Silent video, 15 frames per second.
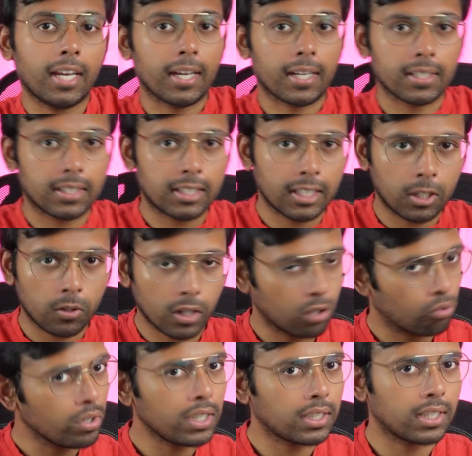hear considering in
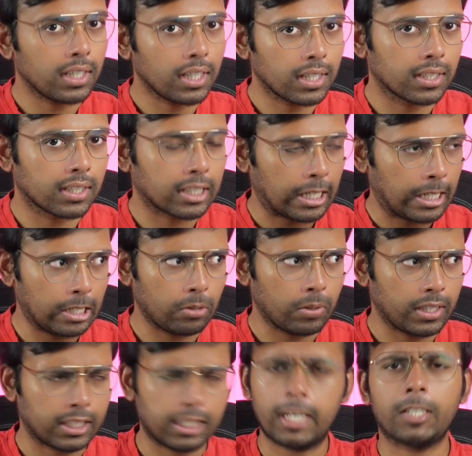recent years
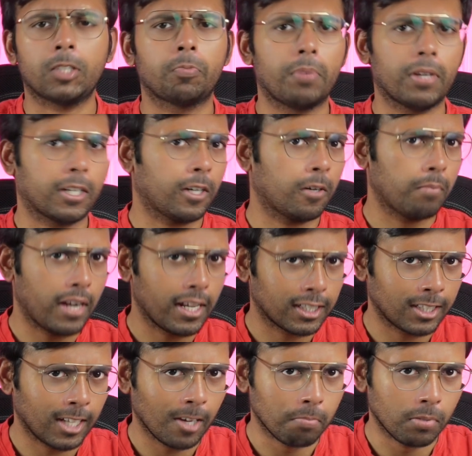iOS has become less
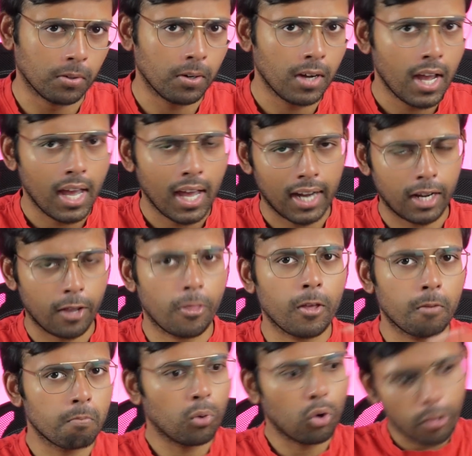stable, and I
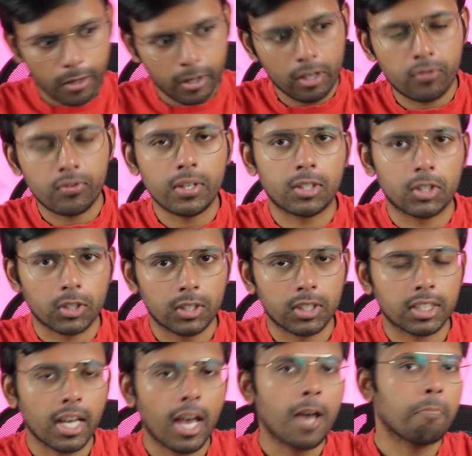think more than new features
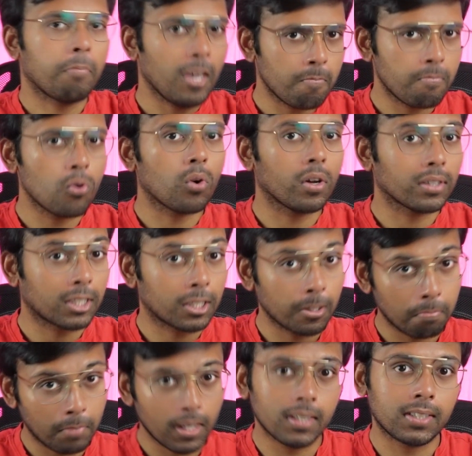because people want
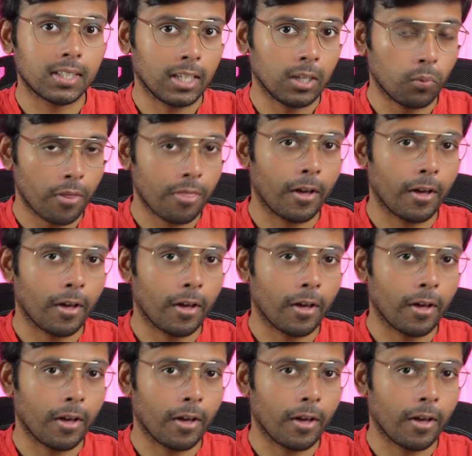stability with